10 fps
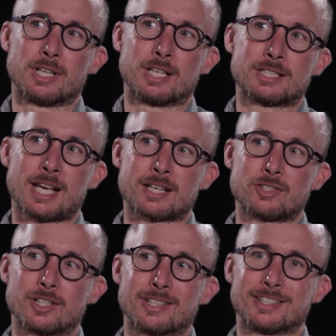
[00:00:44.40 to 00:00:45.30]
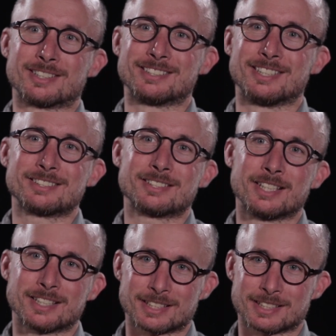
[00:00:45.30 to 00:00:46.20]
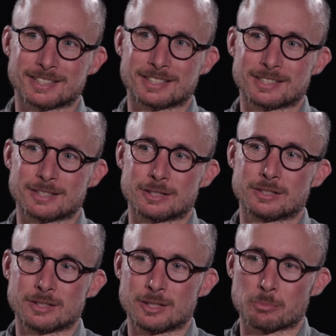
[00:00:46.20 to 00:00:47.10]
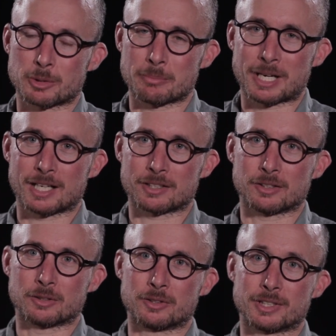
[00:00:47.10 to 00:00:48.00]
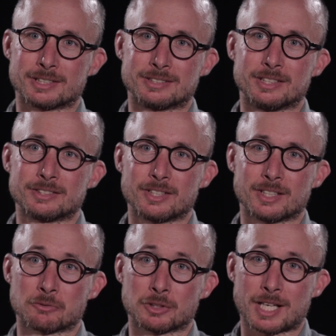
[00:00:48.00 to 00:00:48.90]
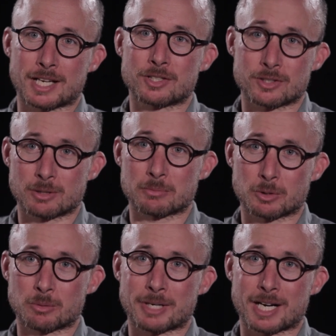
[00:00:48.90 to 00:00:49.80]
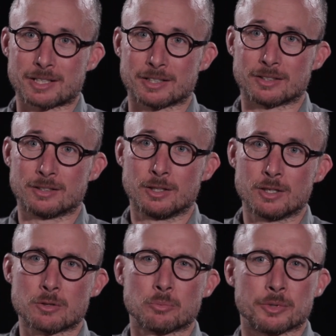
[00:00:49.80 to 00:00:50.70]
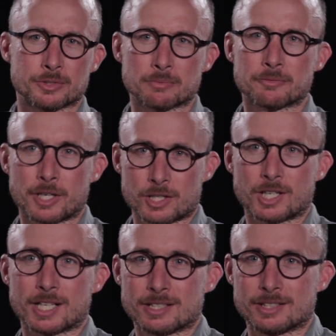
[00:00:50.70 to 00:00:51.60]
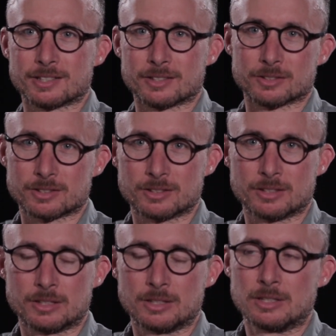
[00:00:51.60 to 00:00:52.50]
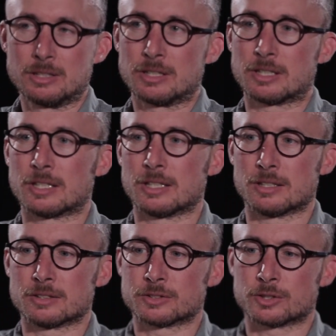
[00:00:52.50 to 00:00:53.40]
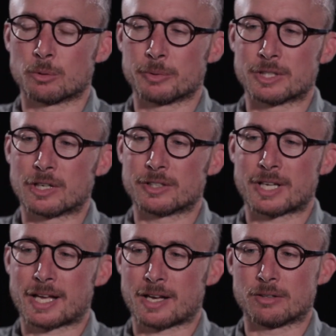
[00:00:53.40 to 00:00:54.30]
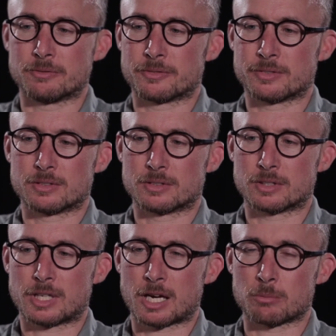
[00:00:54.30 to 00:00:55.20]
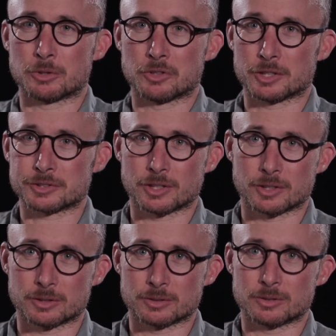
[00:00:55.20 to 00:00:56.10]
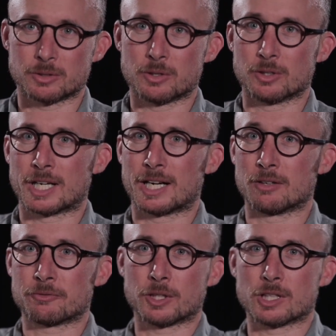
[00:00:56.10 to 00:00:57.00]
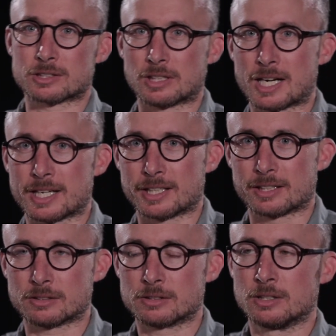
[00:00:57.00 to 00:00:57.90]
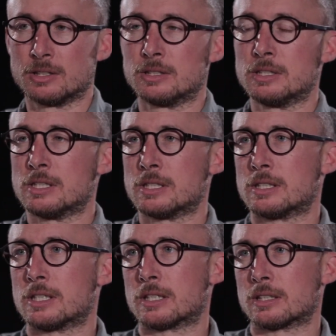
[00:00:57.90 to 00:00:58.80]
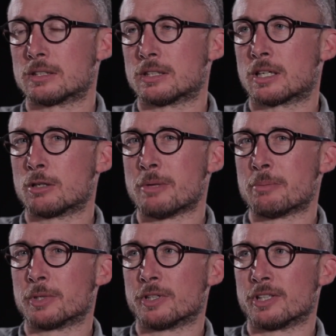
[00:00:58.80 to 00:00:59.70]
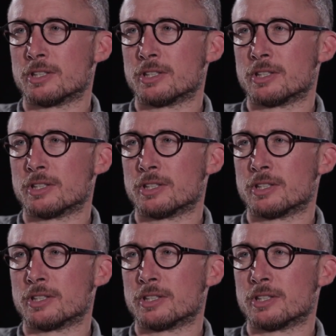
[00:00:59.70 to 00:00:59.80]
attaching an existing imprimatur or an existing relationship to a market with some fresh ideas. So we don't have our Morosso or our floss lighting. I remember